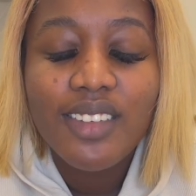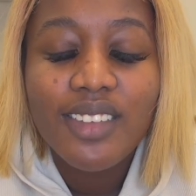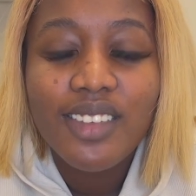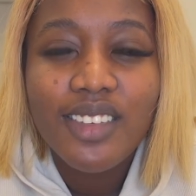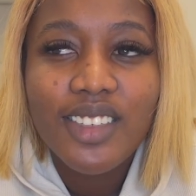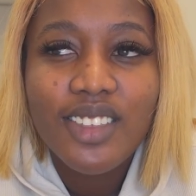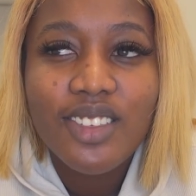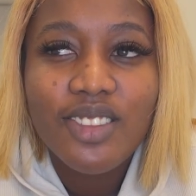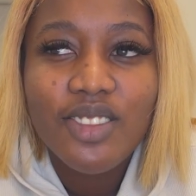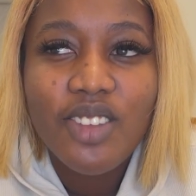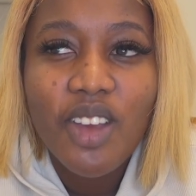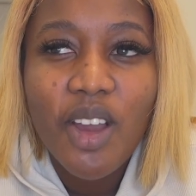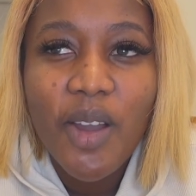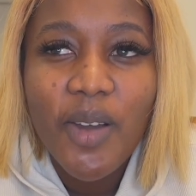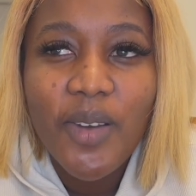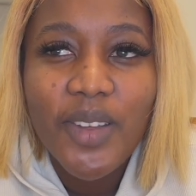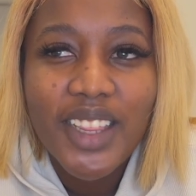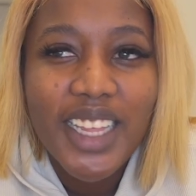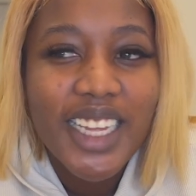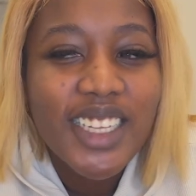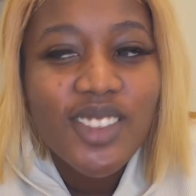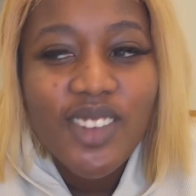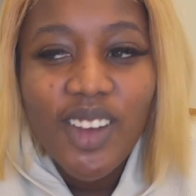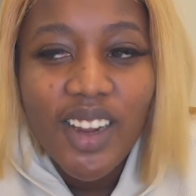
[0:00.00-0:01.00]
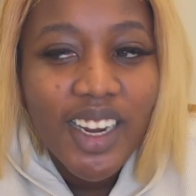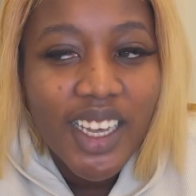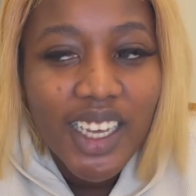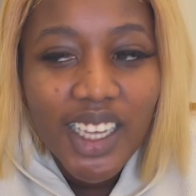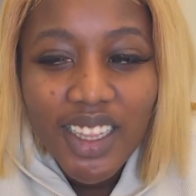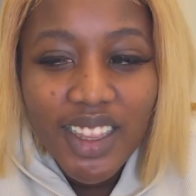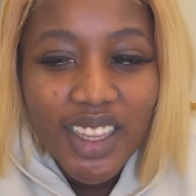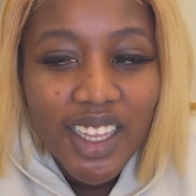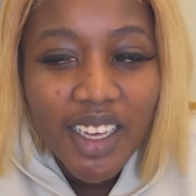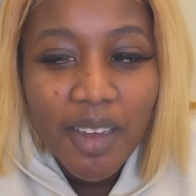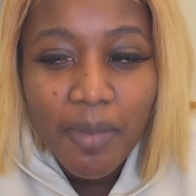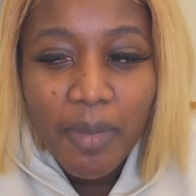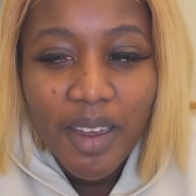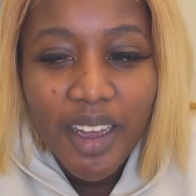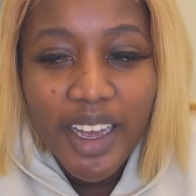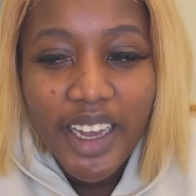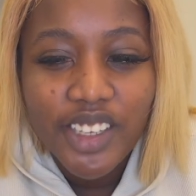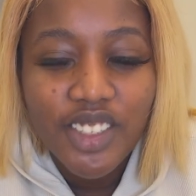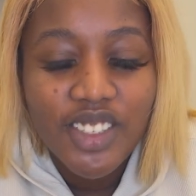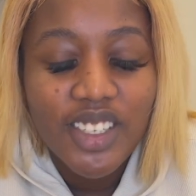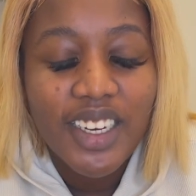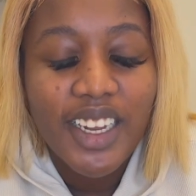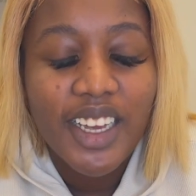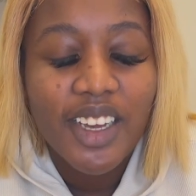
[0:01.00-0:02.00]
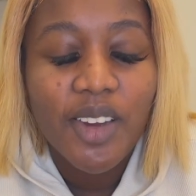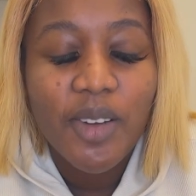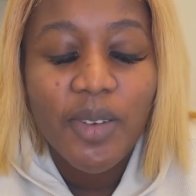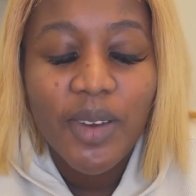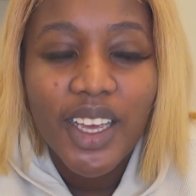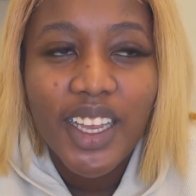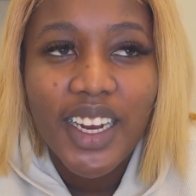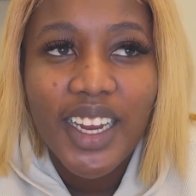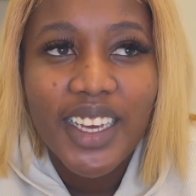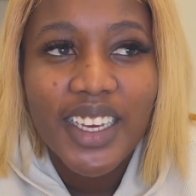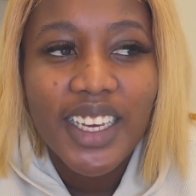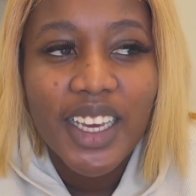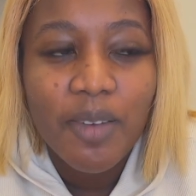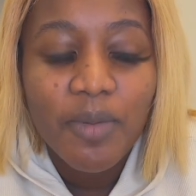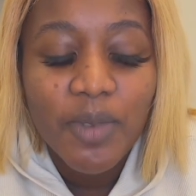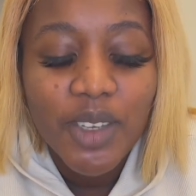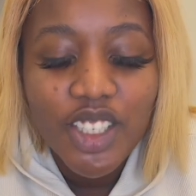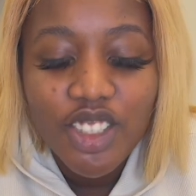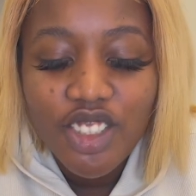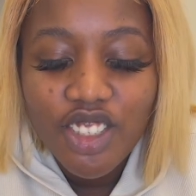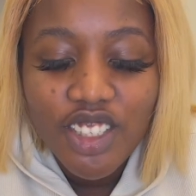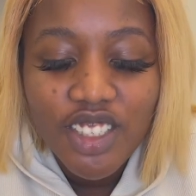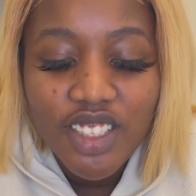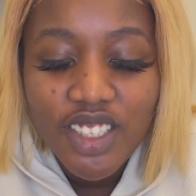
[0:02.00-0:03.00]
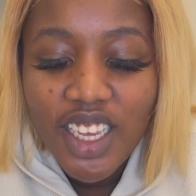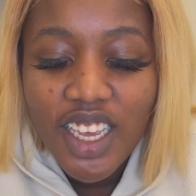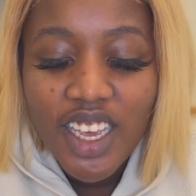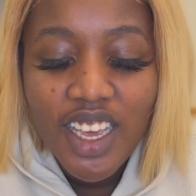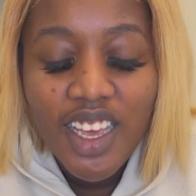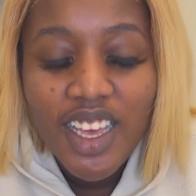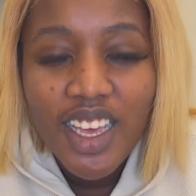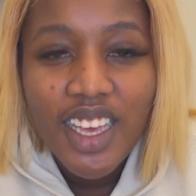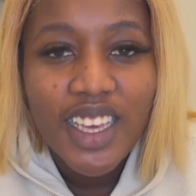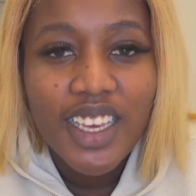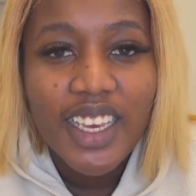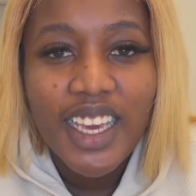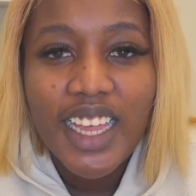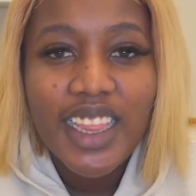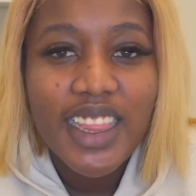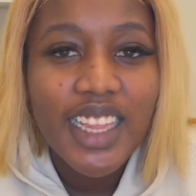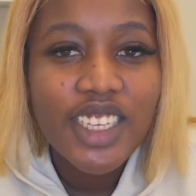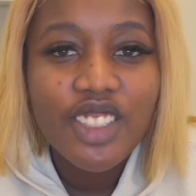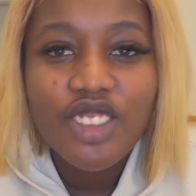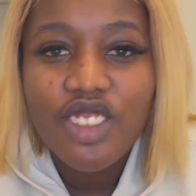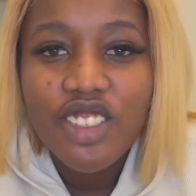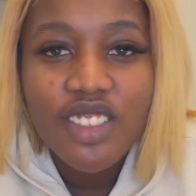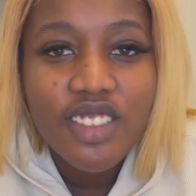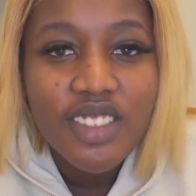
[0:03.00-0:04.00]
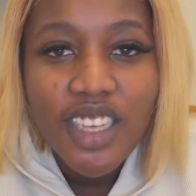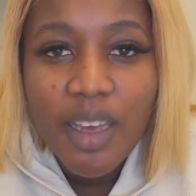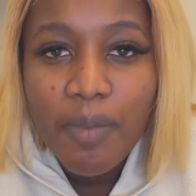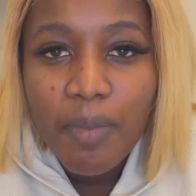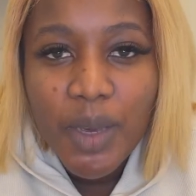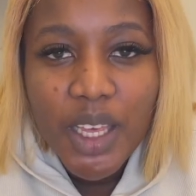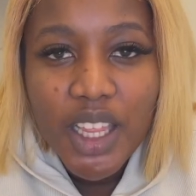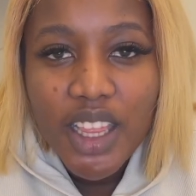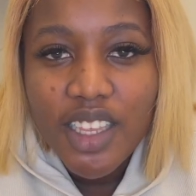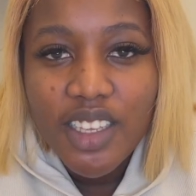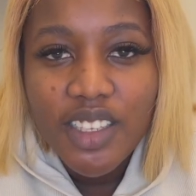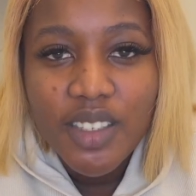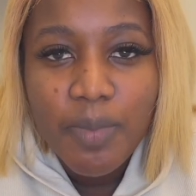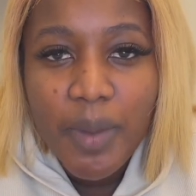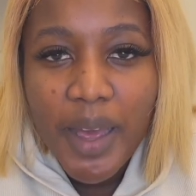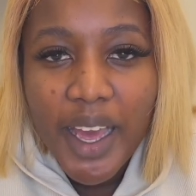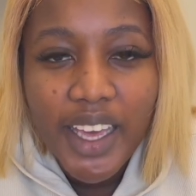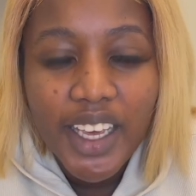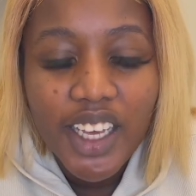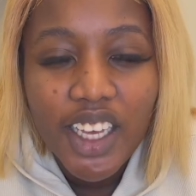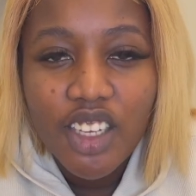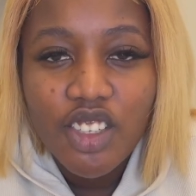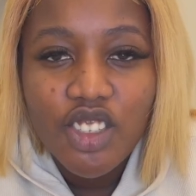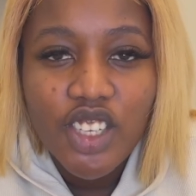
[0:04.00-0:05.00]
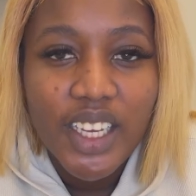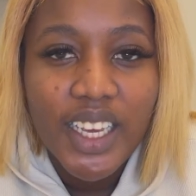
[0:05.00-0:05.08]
So that's all I can think about, actually. Like, okay, like, can they just send me this package?